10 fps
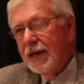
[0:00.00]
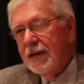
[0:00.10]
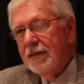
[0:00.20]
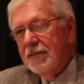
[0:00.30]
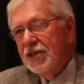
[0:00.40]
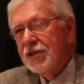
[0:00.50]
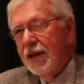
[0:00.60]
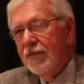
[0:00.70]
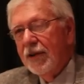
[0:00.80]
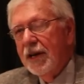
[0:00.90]
our
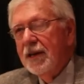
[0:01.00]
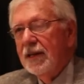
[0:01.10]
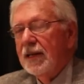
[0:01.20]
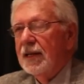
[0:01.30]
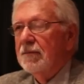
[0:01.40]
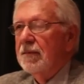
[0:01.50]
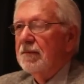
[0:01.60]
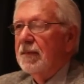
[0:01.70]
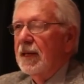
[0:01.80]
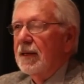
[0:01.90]
discovery, uh,
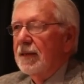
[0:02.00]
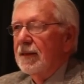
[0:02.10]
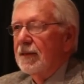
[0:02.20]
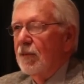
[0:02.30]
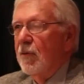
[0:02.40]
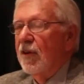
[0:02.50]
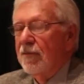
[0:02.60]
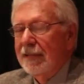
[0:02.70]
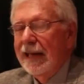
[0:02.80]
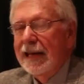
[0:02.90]
uh we were
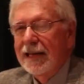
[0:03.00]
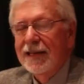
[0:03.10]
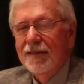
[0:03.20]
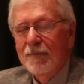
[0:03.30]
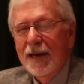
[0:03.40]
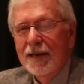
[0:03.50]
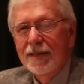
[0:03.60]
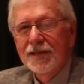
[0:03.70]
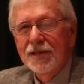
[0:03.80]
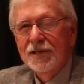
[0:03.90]
late in making
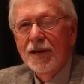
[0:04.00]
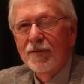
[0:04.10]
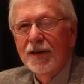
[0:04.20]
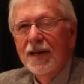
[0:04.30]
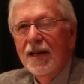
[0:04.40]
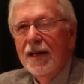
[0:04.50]
this discovery,